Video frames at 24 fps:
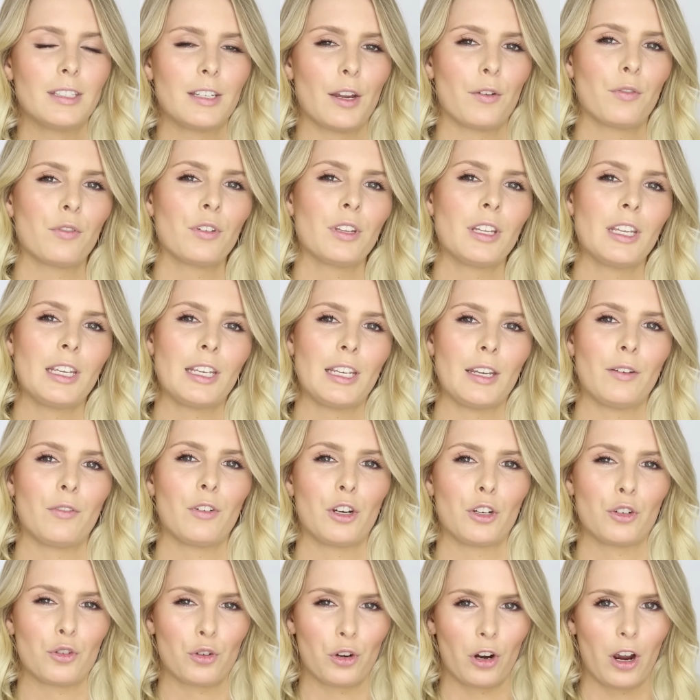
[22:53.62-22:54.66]
definitely give
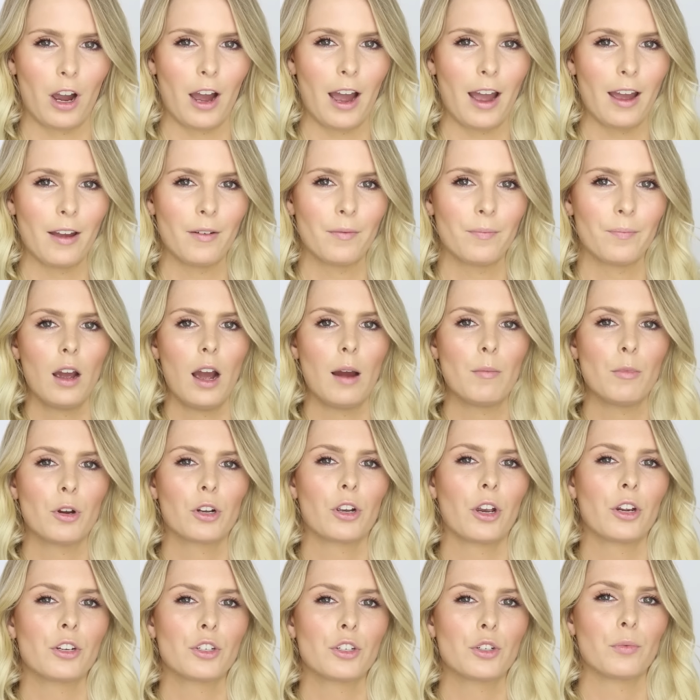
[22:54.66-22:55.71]
it a try. I'm
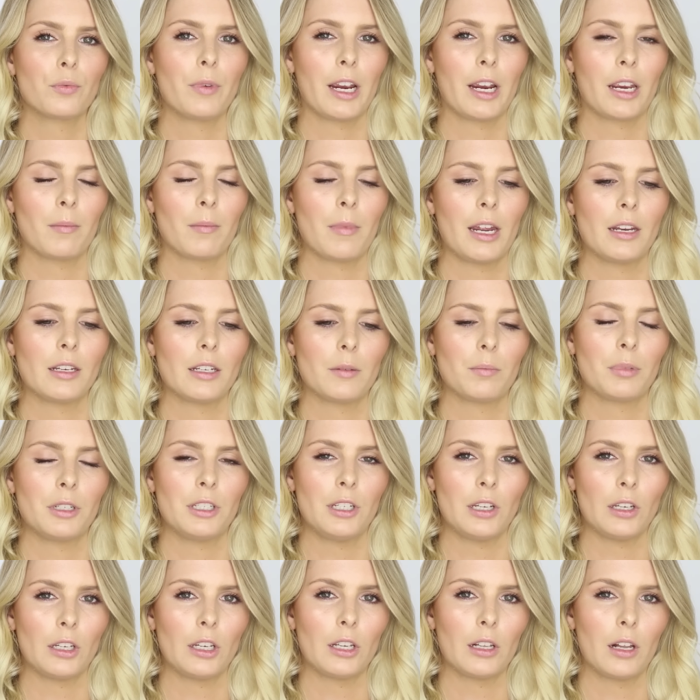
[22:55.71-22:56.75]
not going to recommend a
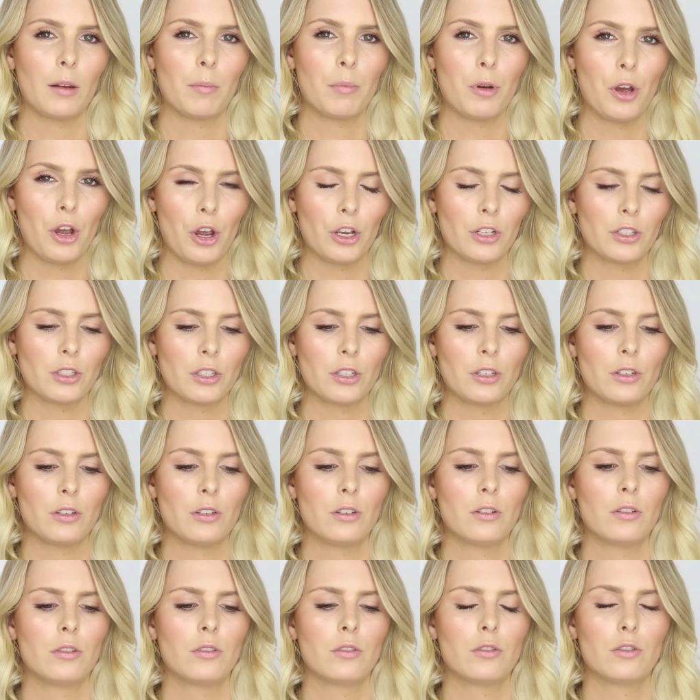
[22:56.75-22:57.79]
particular
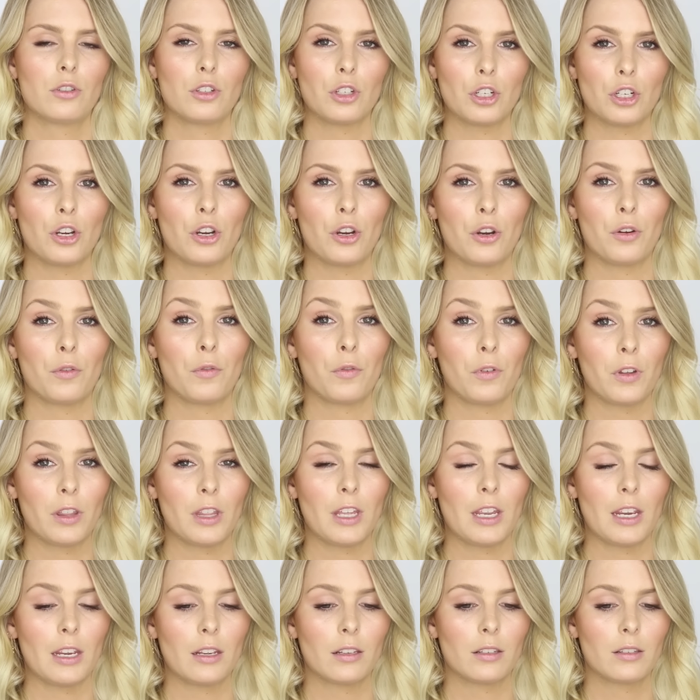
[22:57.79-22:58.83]
person to you for
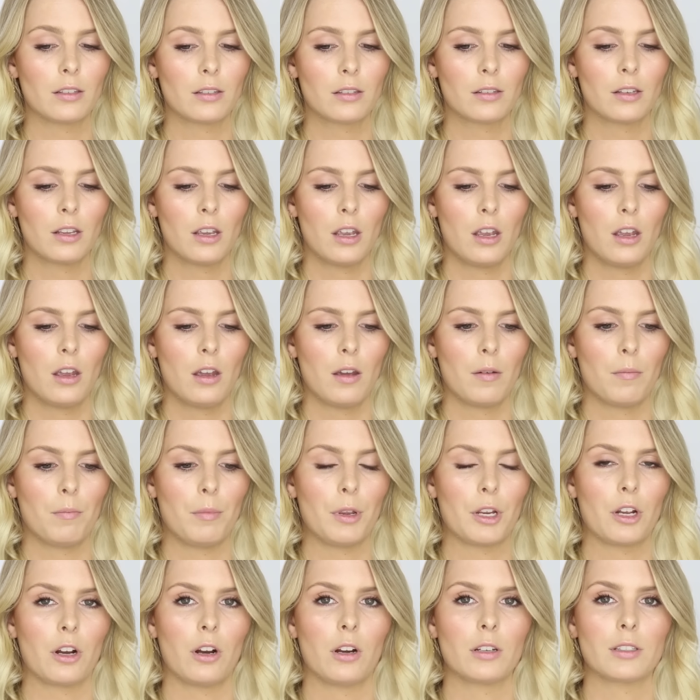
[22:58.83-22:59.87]
this
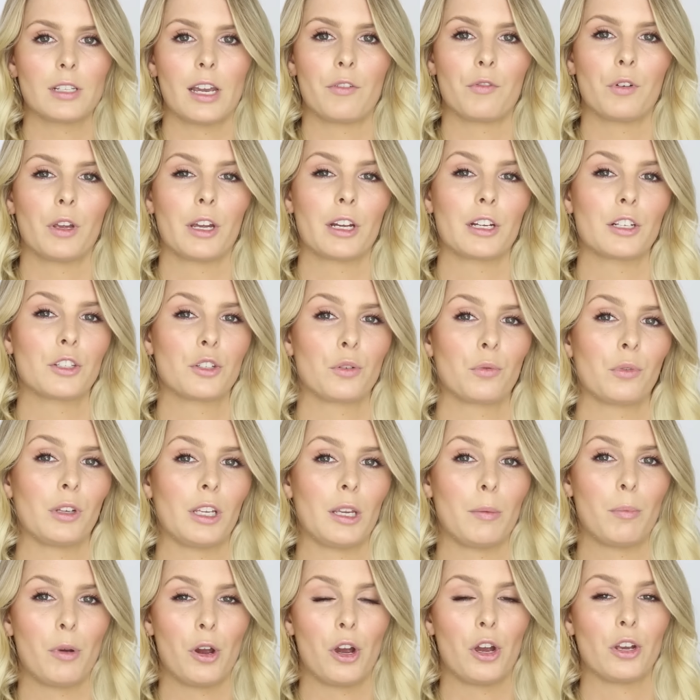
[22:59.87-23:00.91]
because I feel like it's a
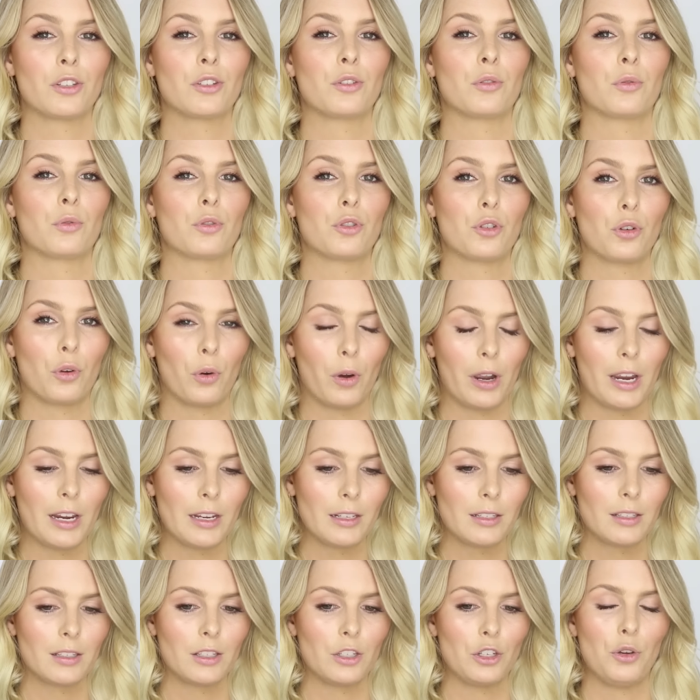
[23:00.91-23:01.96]
really personal
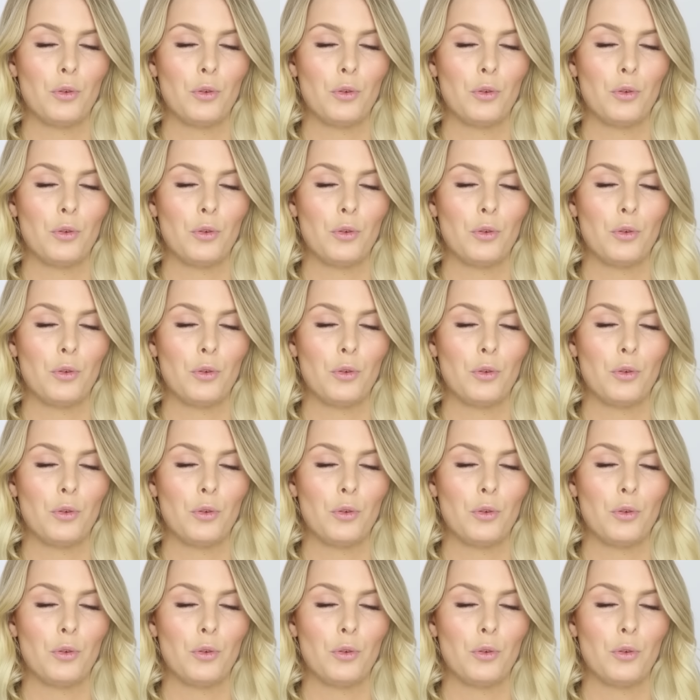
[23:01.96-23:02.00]
choice.